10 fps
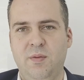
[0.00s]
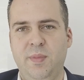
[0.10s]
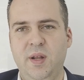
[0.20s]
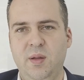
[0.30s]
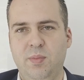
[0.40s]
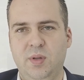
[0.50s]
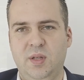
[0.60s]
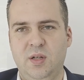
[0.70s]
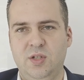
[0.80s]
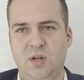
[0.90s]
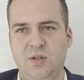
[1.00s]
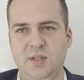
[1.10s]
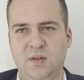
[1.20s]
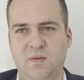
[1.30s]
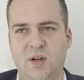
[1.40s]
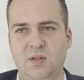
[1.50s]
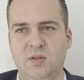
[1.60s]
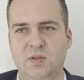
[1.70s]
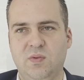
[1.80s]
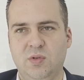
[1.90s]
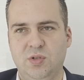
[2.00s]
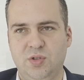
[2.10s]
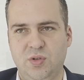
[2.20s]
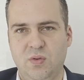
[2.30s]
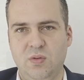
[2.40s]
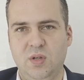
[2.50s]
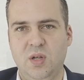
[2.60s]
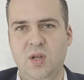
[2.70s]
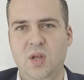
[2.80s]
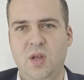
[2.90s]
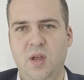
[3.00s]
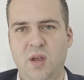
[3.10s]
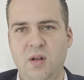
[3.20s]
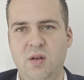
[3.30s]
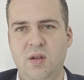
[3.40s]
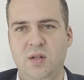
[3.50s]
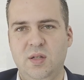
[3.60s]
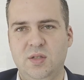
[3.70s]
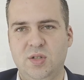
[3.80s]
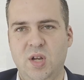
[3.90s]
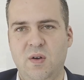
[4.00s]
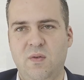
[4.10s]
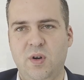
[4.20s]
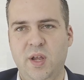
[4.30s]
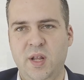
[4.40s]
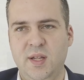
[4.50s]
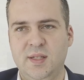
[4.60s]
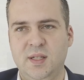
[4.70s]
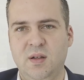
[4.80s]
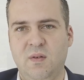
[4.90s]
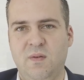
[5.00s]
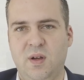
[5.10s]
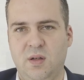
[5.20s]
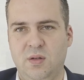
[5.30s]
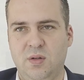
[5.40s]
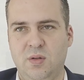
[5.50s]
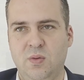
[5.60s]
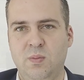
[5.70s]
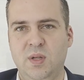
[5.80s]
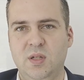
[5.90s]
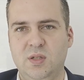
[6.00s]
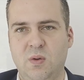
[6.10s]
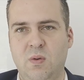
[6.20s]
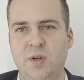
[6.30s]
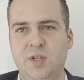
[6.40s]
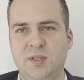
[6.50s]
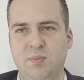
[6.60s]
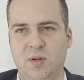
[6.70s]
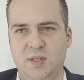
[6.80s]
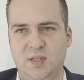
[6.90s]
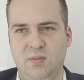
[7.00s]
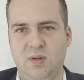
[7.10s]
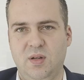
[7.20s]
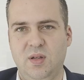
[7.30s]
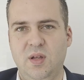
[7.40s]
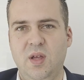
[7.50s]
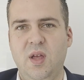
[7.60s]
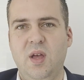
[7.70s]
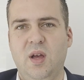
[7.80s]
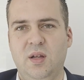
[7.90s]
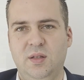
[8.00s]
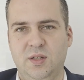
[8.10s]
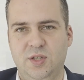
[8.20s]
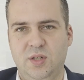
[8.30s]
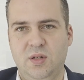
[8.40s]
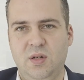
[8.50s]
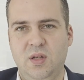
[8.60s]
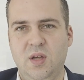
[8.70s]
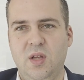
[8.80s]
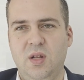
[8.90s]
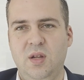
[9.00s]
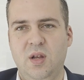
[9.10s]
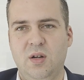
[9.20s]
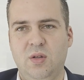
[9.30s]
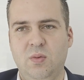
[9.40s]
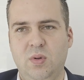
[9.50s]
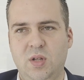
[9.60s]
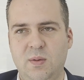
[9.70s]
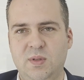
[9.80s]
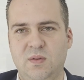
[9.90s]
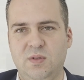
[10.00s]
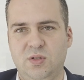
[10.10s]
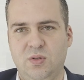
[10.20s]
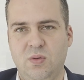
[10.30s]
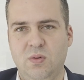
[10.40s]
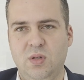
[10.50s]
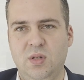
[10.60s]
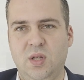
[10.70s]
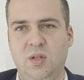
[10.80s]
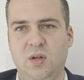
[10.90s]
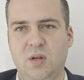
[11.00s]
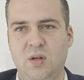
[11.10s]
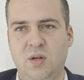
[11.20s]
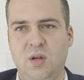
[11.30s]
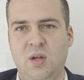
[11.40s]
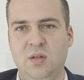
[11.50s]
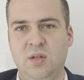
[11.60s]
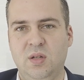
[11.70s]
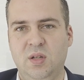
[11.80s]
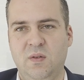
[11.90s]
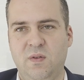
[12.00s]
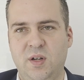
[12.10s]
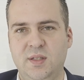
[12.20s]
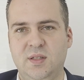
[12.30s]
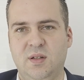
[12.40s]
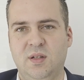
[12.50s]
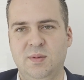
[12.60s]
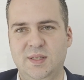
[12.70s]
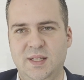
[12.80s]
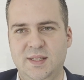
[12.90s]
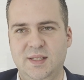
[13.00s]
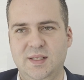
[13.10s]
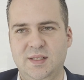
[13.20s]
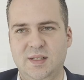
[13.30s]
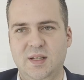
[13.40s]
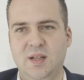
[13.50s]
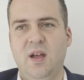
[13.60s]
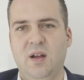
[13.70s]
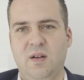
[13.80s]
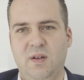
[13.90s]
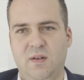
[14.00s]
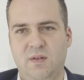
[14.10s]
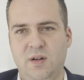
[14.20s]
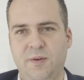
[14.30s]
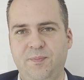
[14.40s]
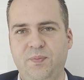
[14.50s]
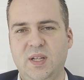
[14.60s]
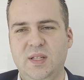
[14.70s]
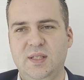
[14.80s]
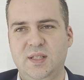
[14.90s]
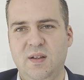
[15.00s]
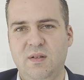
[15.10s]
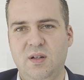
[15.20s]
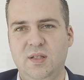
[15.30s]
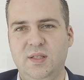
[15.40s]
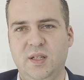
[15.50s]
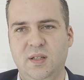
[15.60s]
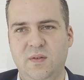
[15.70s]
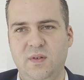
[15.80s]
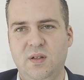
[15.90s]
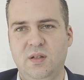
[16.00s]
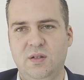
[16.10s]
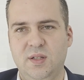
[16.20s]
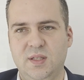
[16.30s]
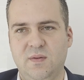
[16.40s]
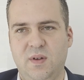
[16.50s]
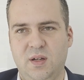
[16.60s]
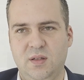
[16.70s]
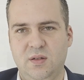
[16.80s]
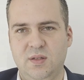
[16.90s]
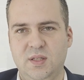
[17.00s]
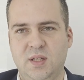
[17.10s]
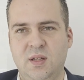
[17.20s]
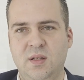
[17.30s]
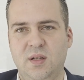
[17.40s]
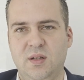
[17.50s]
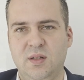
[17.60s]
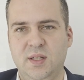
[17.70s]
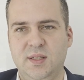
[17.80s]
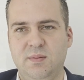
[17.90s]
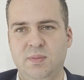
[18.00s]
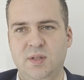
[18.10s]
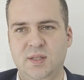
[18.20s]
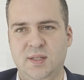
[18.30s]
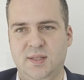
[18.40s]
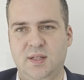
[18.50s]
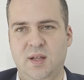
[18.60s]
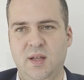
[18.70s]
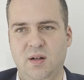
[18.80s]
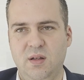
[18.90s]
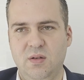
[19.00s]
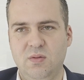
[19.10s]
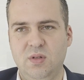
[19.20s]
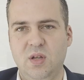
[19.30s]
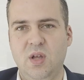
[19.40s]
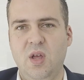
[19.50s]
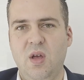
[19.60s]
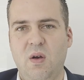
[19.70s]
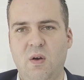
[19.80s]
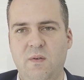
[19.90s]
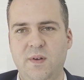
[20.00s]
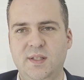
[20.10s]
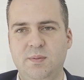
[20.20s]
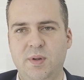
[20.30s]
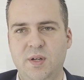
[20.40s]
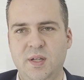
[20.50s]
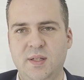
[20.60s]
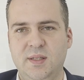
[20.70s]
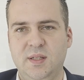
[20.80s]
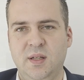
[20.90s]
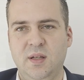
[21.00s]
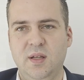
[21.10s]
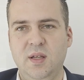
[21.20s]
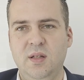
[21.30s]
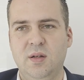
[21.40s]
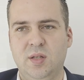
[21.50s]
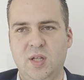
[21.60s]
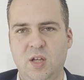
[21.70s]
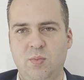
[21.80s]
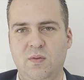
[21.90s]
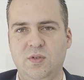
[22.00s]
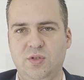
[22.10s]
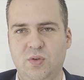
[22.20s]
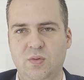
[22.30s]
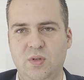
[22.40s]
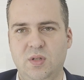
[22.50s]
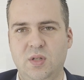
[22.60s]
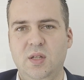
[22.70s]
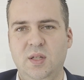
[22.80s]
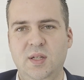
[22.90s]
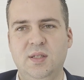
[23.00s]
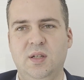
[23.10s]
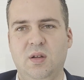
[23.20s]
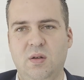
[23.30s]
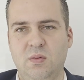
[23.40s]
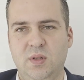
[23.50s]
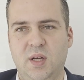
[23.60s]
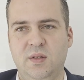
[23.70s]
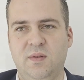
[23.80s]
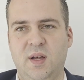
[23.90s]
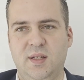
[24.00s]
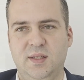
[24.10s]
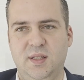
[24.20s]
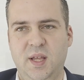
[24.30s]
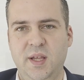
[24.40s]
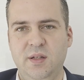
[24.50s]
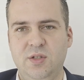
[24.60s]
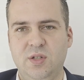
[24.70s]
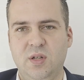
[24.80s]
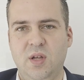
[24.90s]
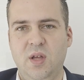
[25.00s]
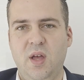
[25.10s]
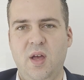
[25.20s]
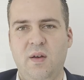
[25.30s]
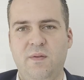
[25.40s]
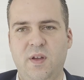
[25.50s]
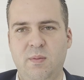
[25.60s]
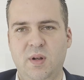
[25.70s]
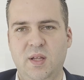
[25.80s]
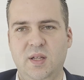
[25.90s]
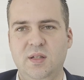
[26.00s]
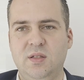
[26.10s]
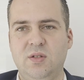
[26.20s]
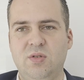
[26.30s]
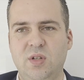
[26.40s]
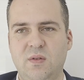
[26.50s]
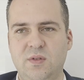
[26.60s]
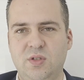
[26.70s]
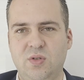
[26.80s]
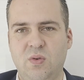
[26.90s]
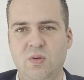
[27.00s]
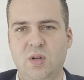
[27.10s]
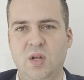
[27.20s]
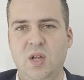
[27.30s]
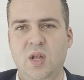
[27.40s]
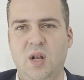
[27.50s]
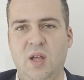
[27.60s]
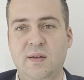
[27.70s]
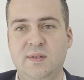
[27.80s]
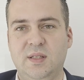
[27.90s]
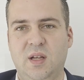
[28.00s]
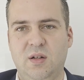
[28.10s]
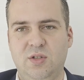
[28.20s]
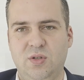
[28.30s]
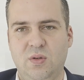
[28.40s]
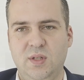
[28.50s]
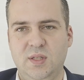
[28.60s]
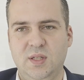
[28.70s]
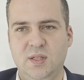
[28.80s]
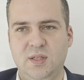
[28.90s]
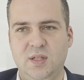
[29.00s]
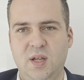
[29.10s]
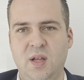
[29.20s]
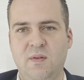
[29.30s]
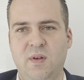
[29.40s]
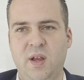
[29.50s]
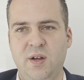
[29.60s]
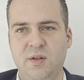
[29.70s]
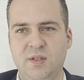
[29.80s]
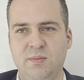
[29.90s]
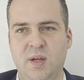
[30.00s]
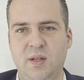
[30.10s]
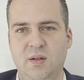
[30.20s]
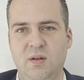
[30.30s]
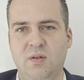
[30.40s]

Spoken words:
are many potential risk factors for stroke, and it is rare for any single factor to be solely responsible. Additionally, there are two types of stroke that occur under different circumstances. However, several significant risk factors can decrease a person's likelihood of experiencing either type of stroke. These include advanced age, a family history of stroke, lifestyle choices, and various medical